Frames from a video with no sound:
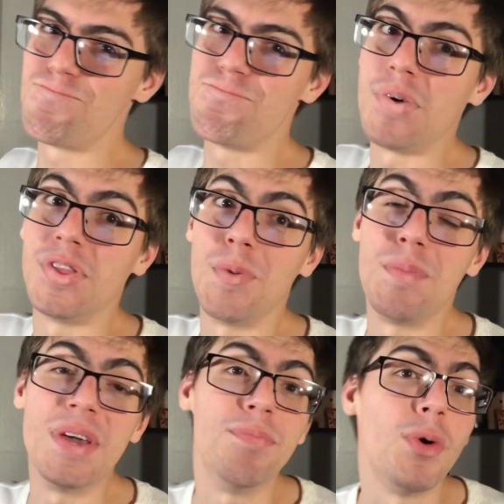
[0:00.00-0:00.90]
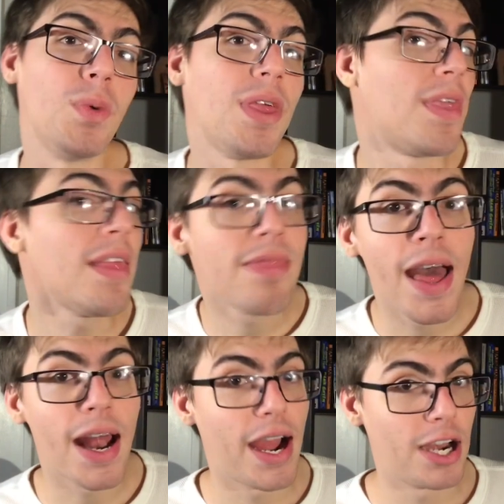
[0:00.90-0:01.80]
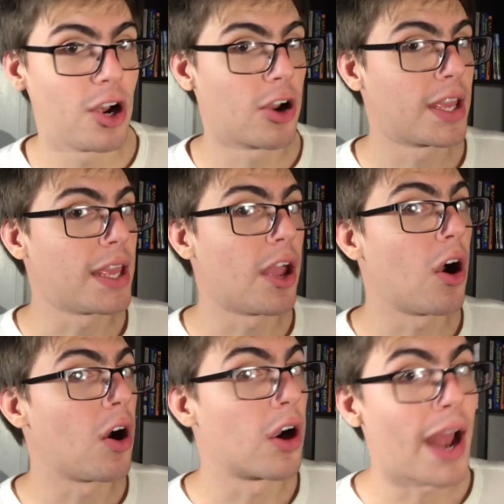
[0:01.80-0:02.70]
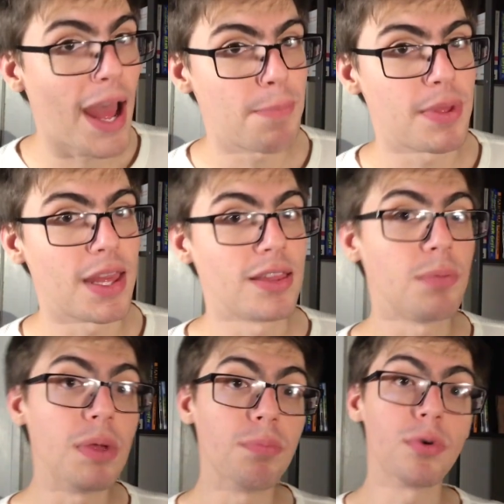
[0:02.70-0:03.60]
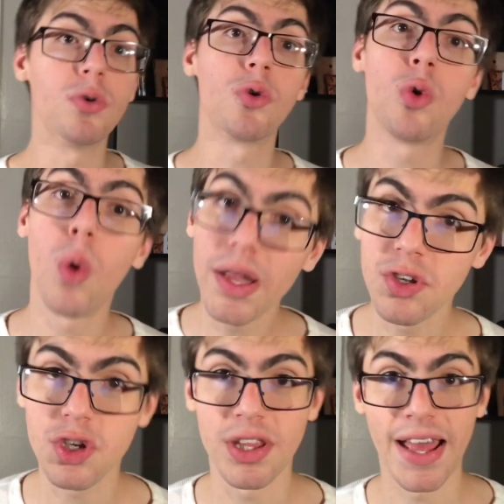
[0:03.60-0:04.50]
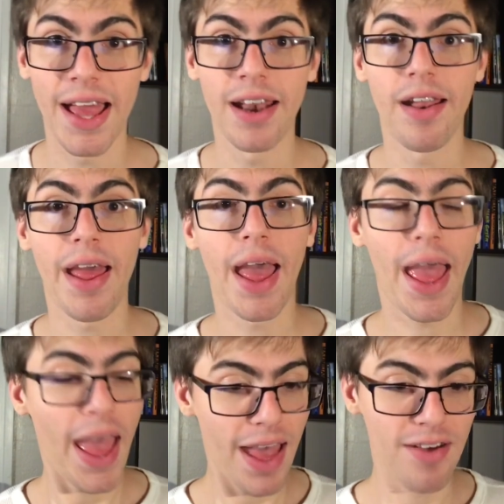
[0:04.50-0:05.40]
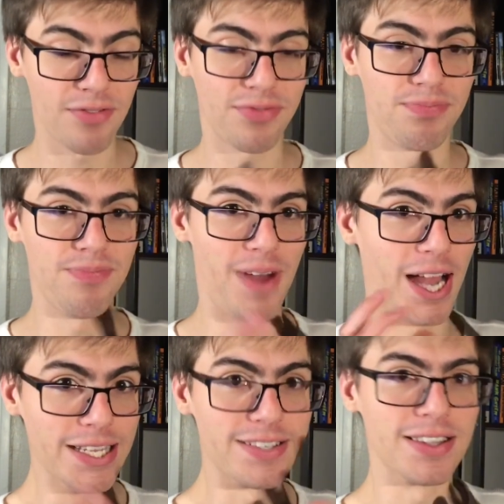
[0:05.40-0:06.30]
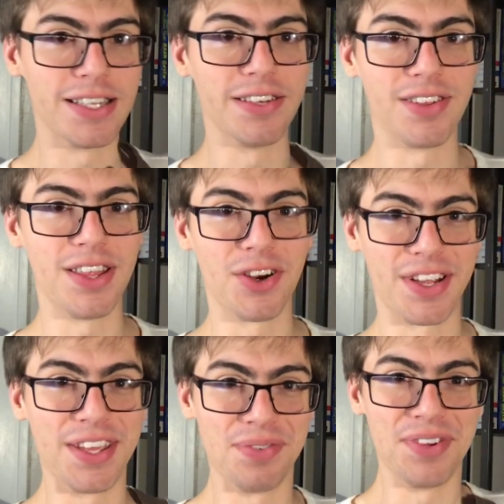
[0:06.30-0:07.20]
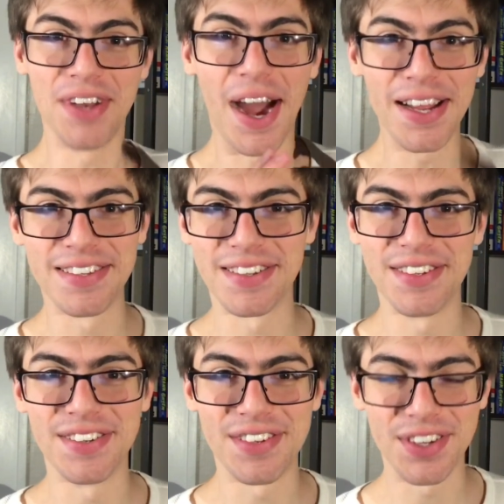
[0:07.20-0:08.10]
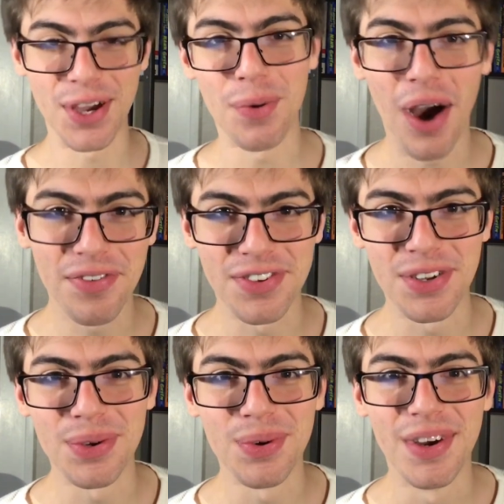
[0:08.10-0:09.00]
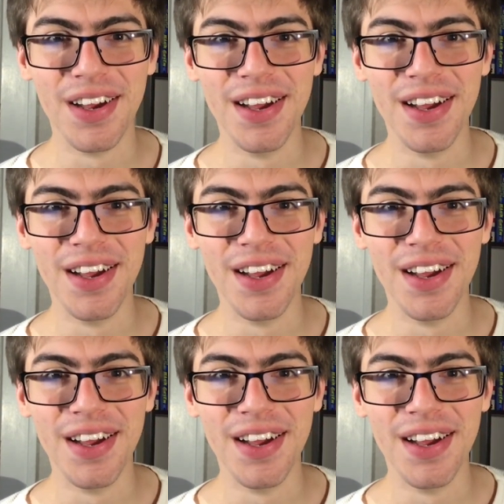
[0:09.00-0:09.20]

but the people within that hierarchy are happy, and the people who question that have Iceland. They are given Iceland to go off to.